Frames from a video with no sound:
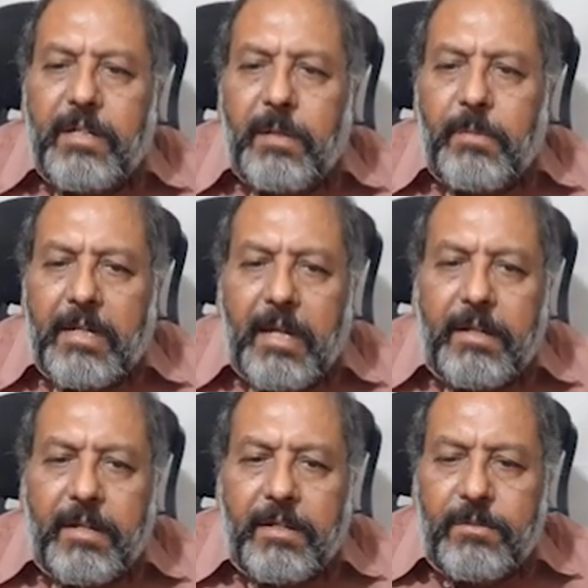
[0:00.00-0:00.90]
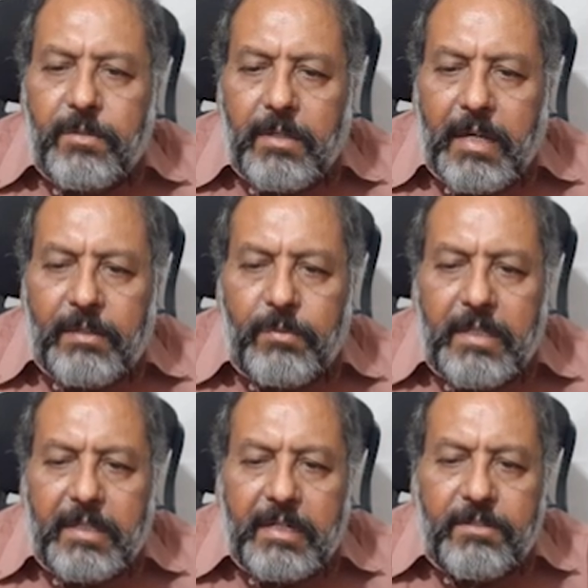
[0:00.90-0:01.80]
dermatitis, as one
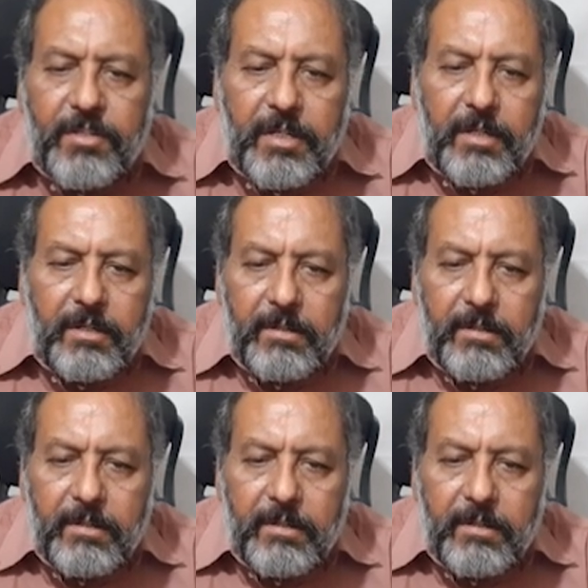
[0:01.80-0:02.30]
can see,